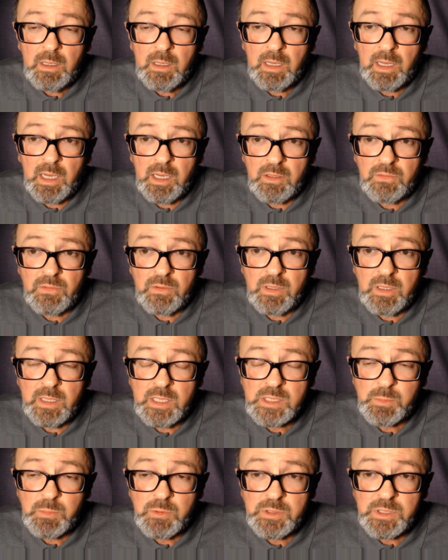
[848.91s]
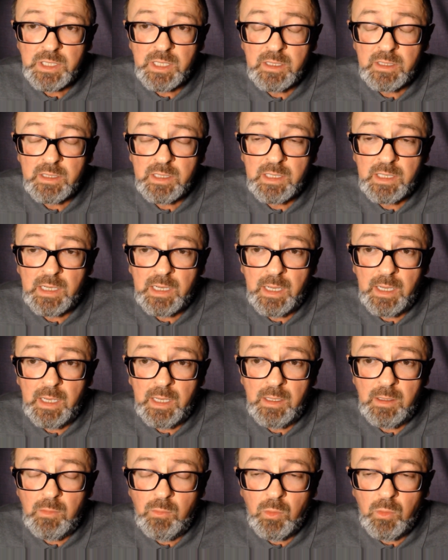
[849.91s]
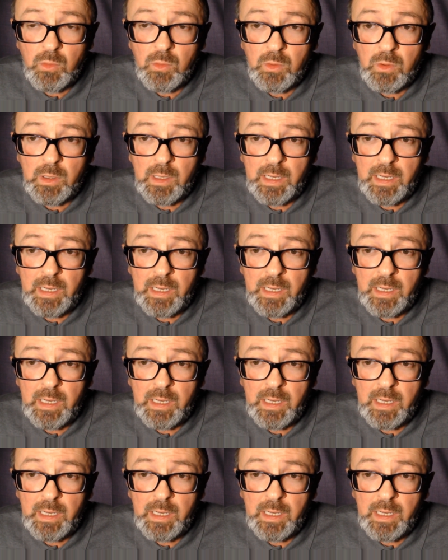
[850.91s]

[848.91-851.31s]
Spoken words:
Catherine has put together a War